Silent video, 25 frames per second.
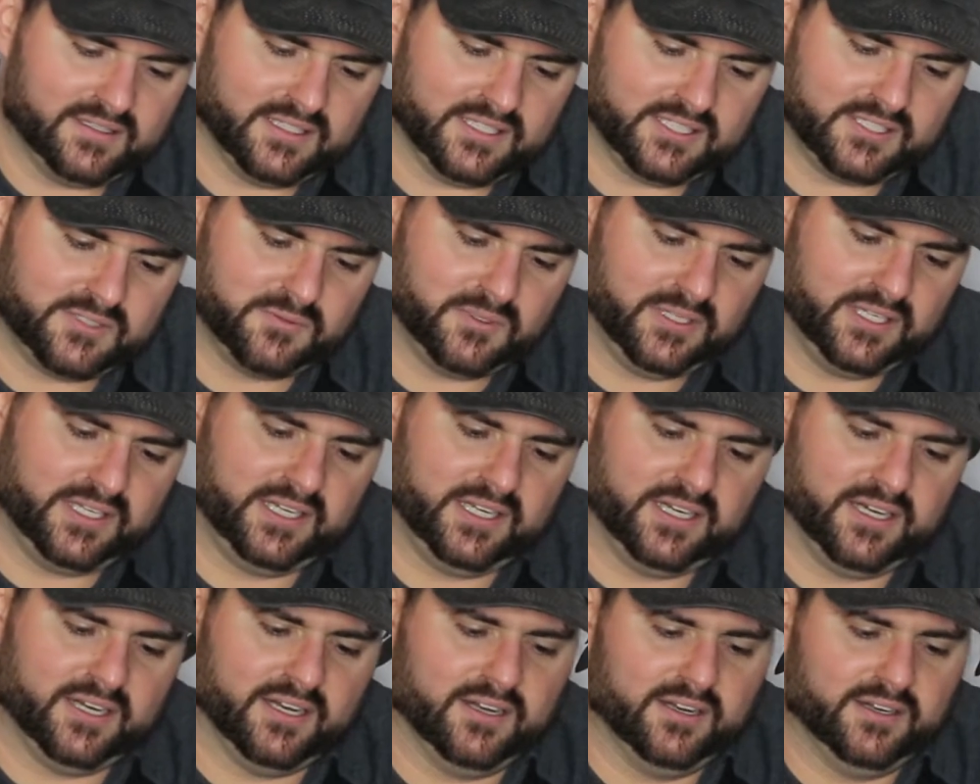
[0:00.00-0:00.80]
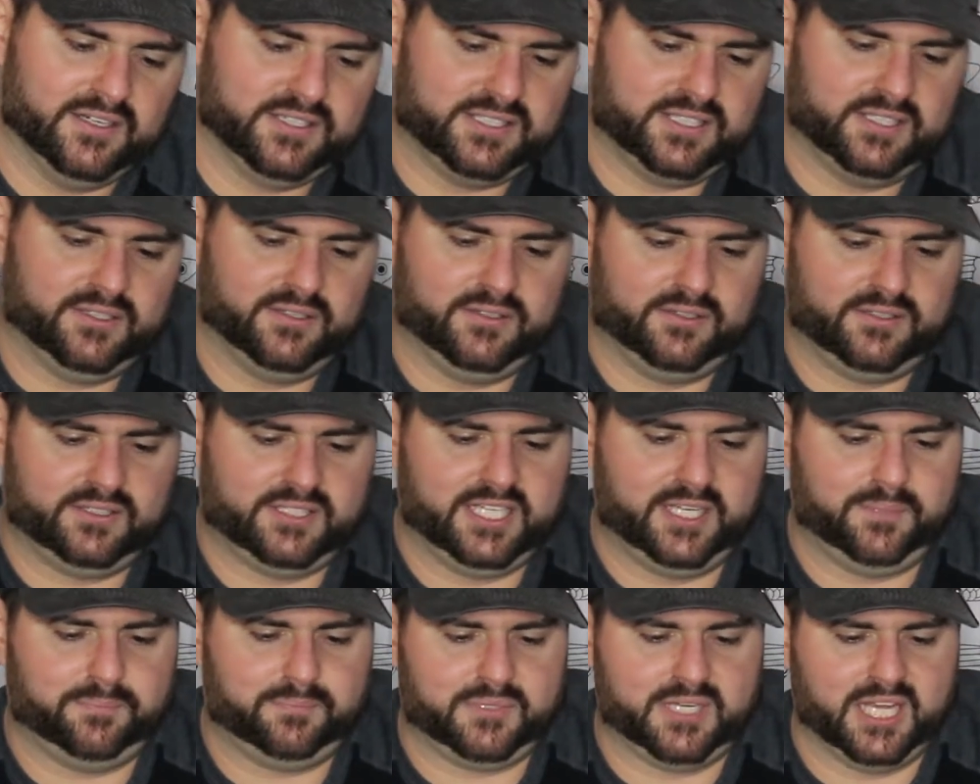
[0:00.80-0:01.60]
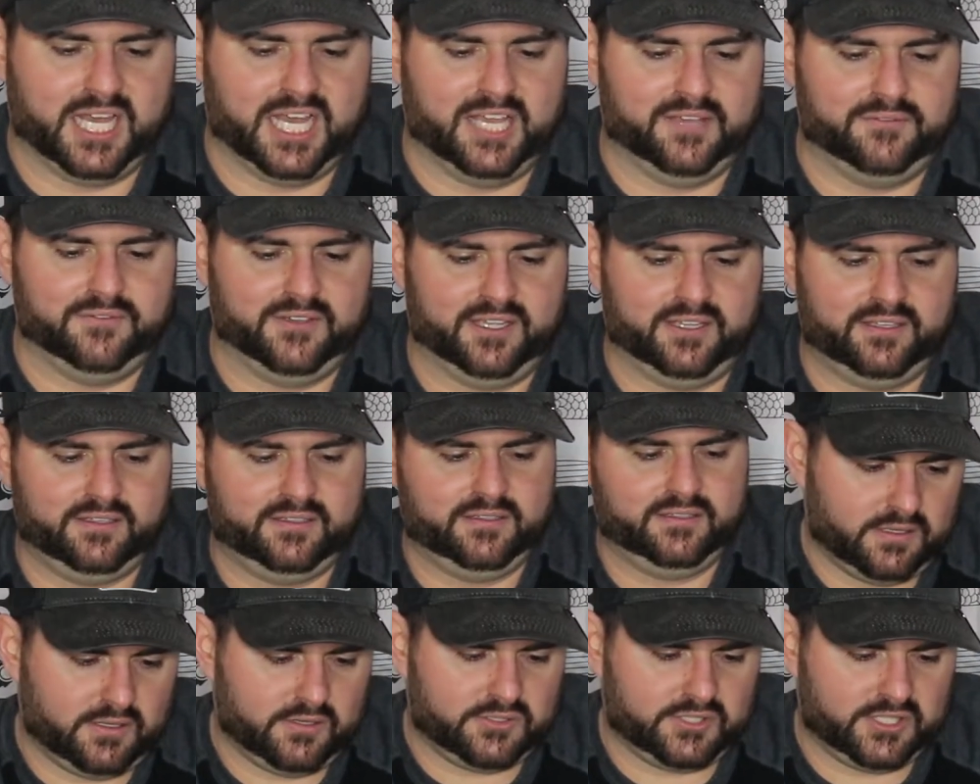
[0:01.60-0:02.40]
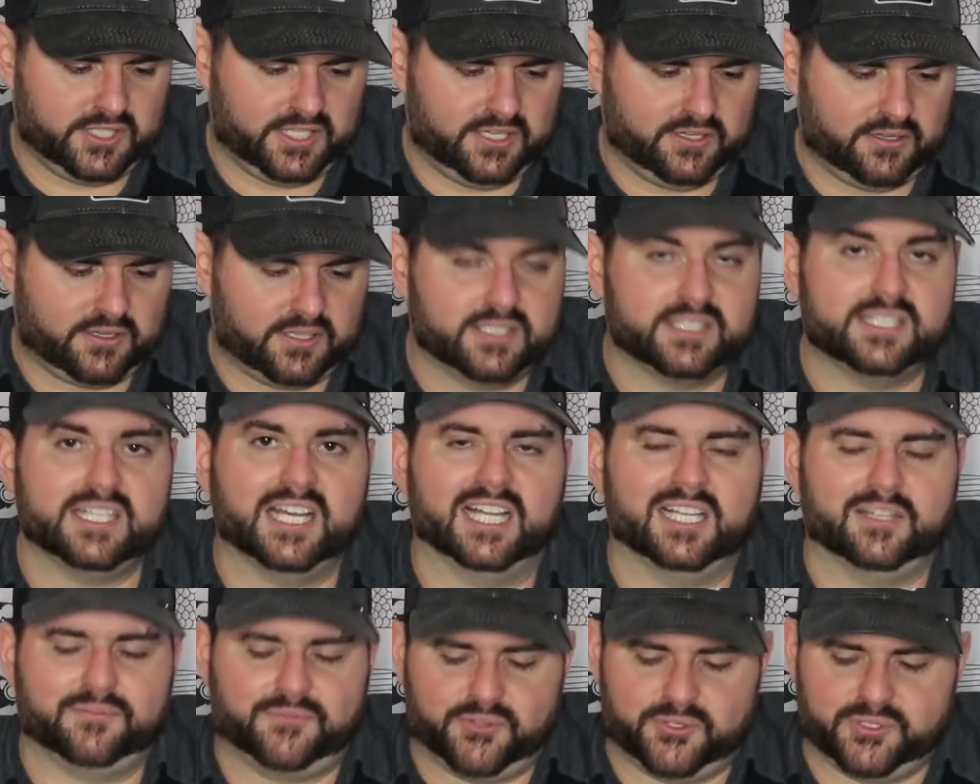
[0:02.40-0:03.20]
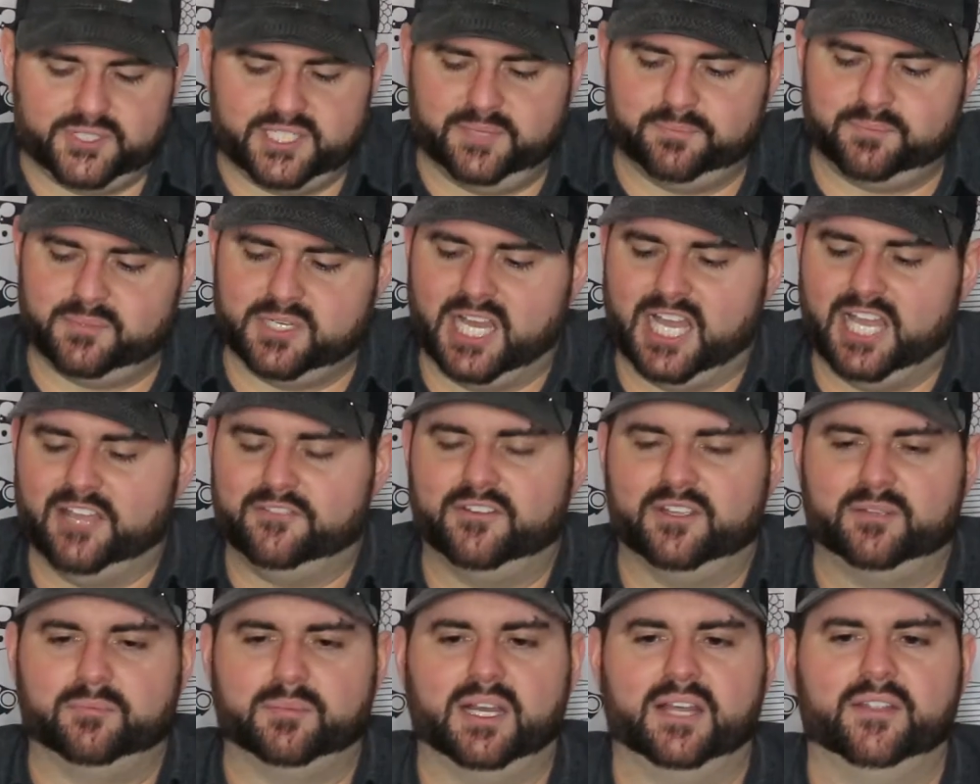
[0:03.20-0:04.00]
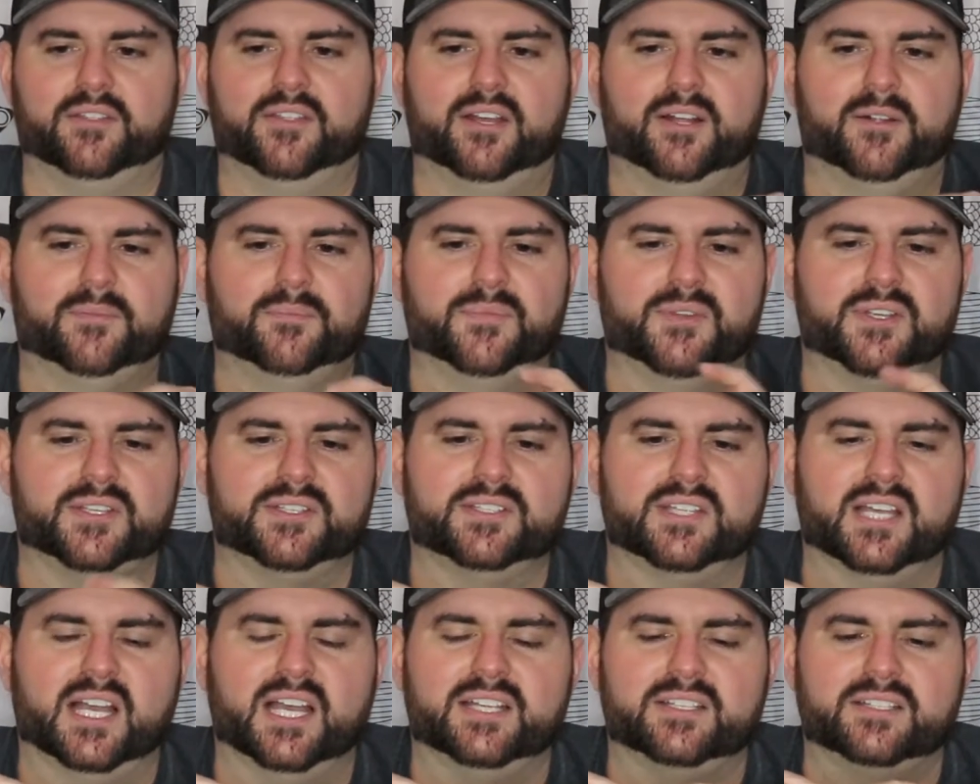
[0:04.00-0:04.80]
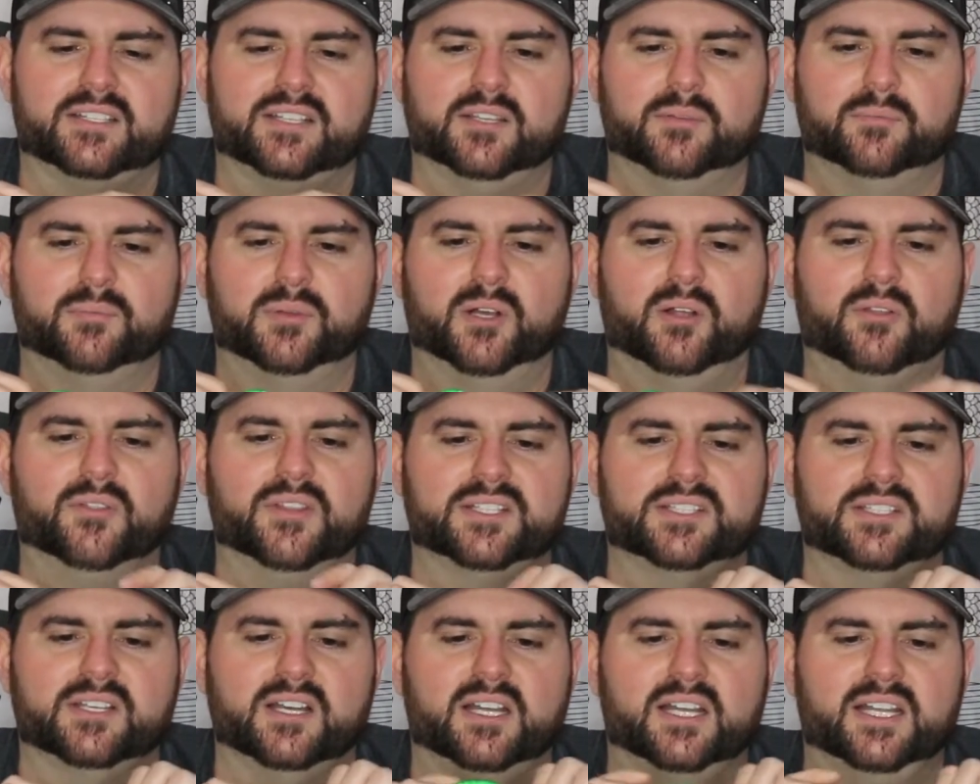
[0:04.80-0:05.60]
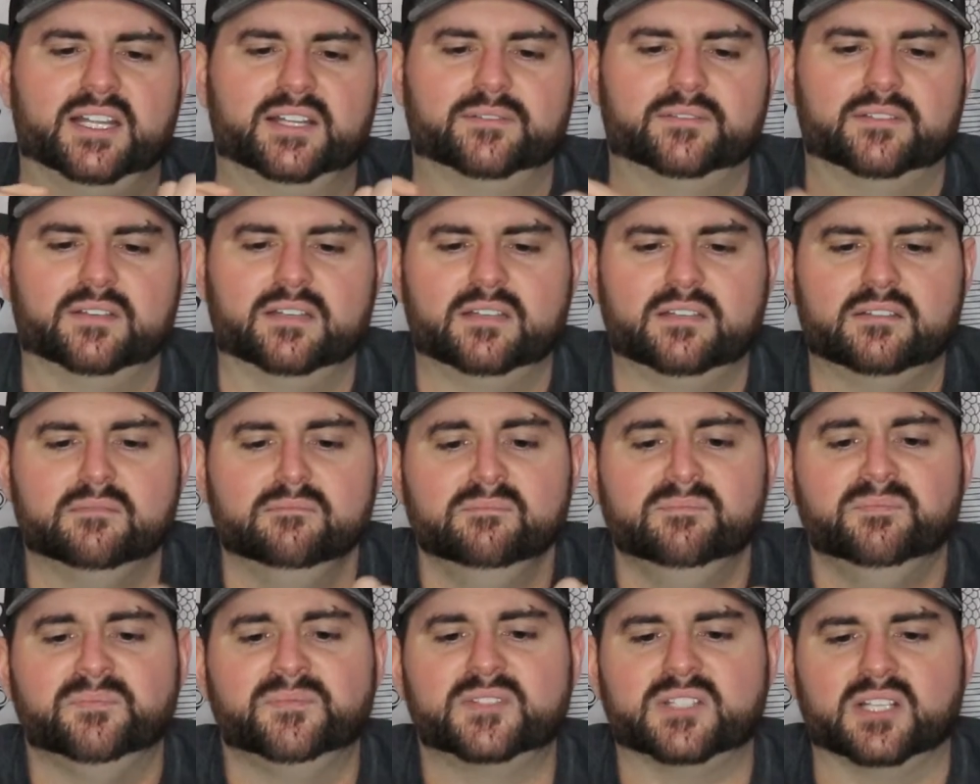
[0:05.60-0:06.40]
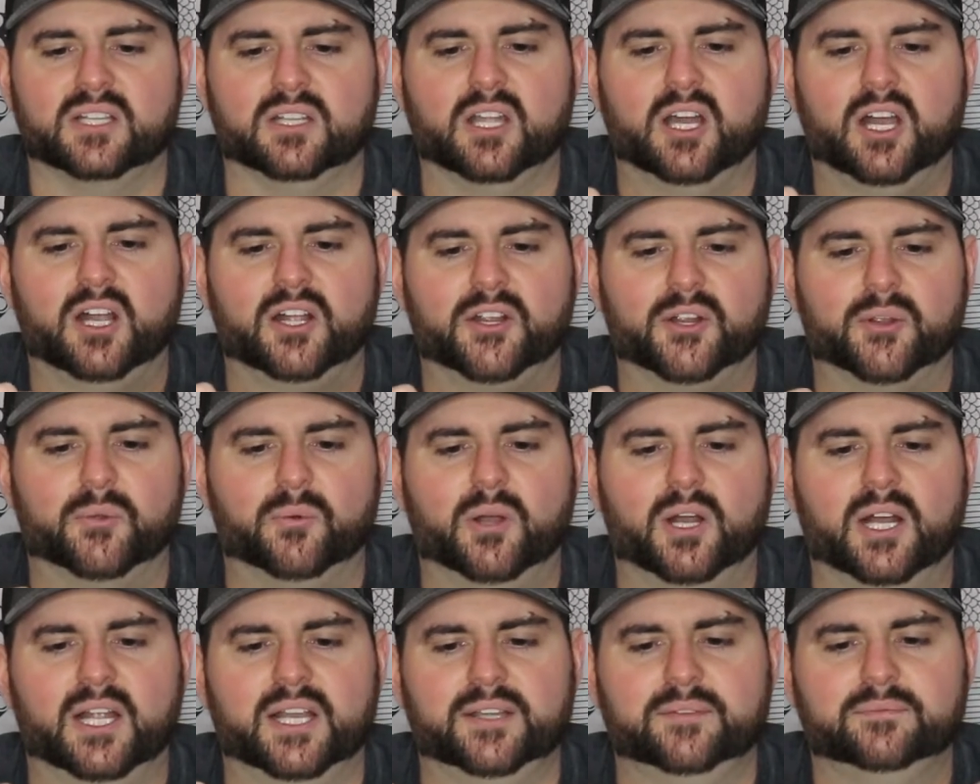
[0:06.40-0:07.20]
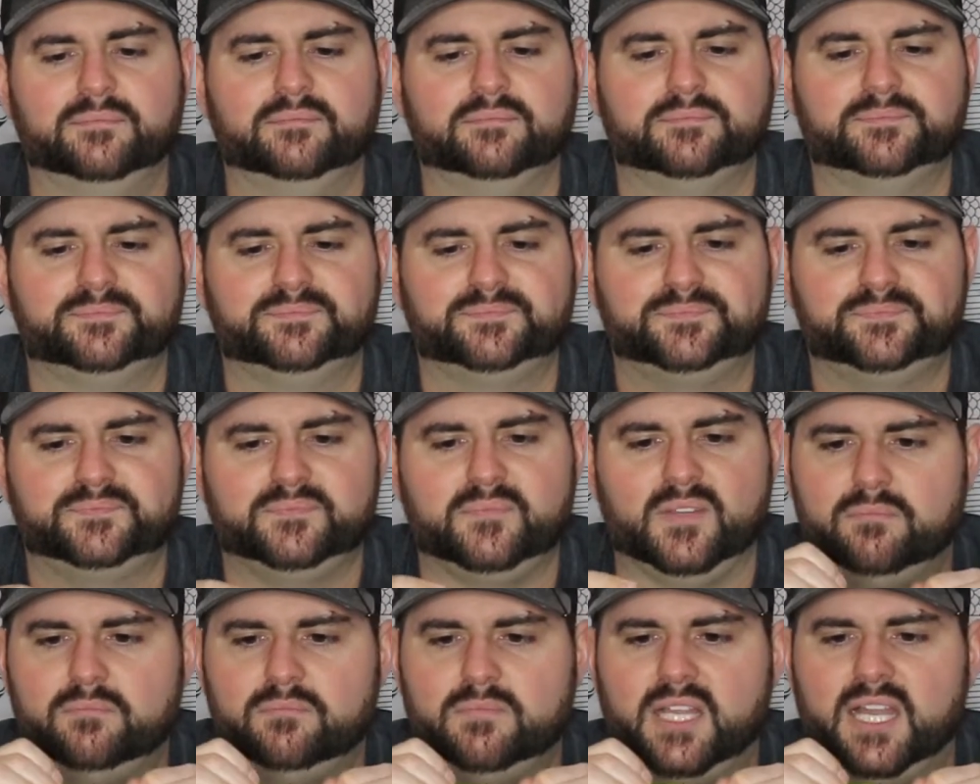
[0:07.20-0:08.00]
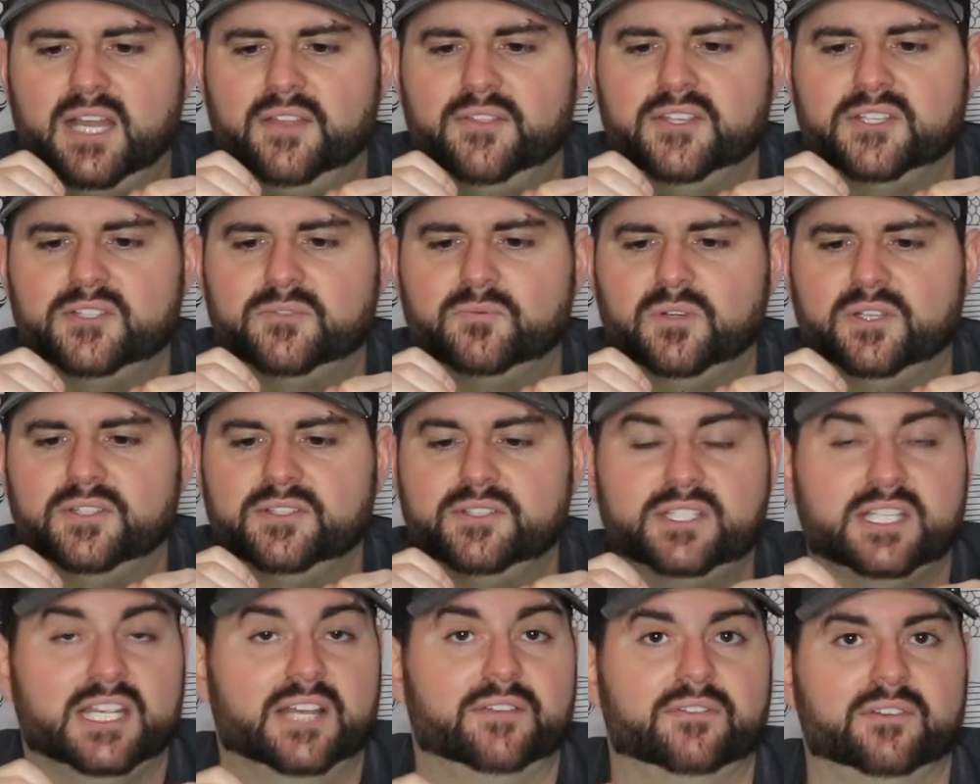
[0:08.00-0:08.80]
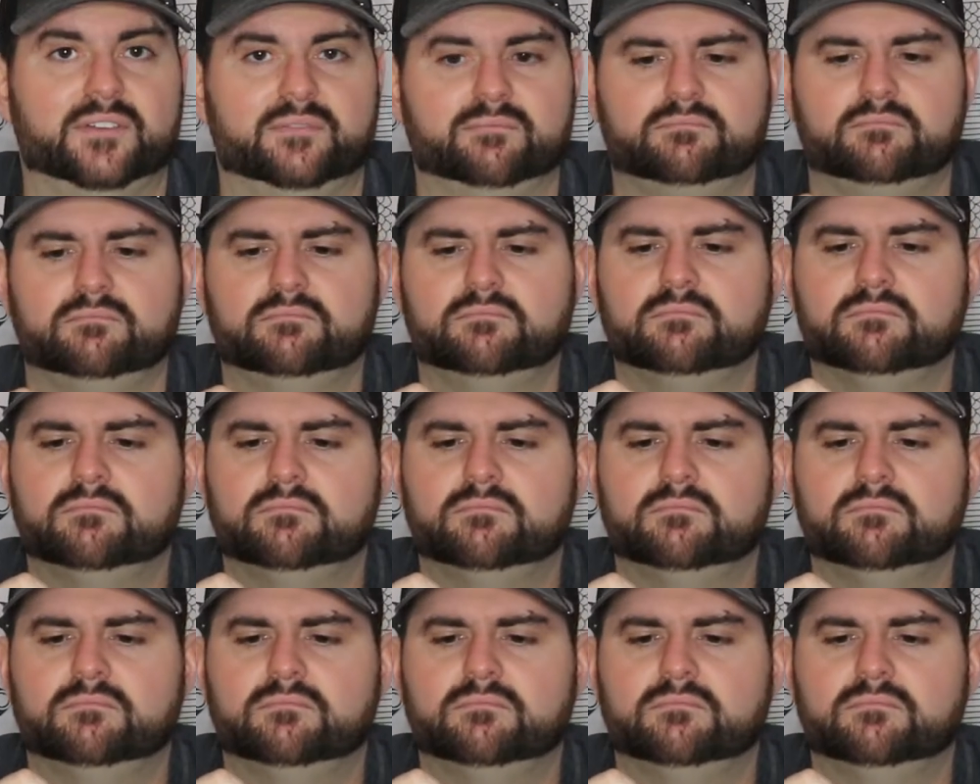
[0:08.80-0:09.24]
This one here is a deep diving. Usually you can tell if they're deep diving by the size of the bill that's on it. It's a longer one. Yeah, this one's 7